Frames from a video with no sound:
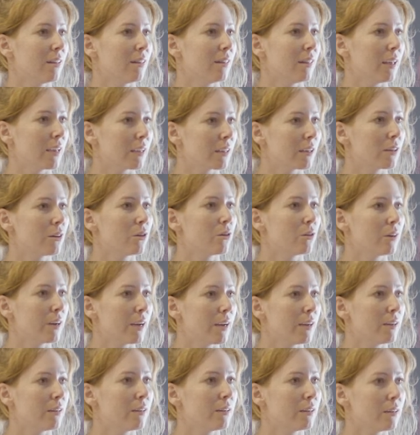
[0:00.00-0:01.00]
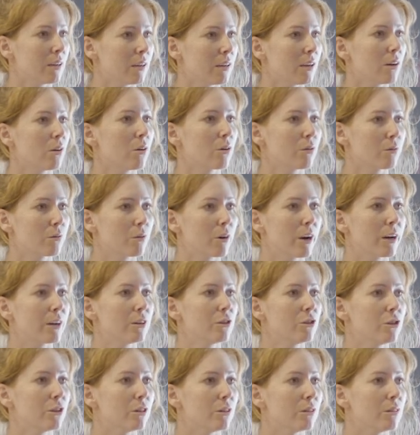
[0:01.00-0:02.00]
that can create a lot of
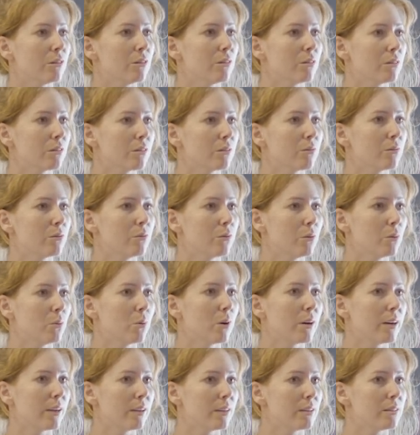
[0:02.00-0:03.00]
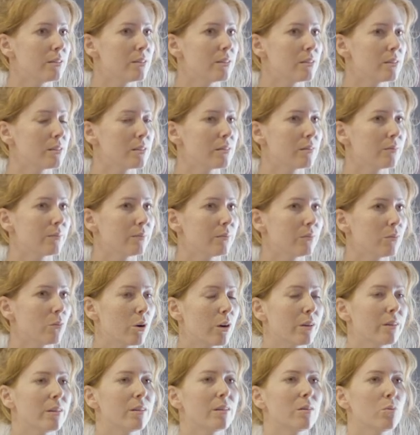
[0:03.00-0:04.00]
gratitude for what is
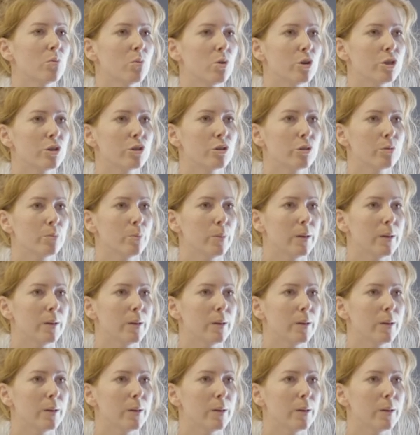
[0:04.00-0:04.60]
rather than what should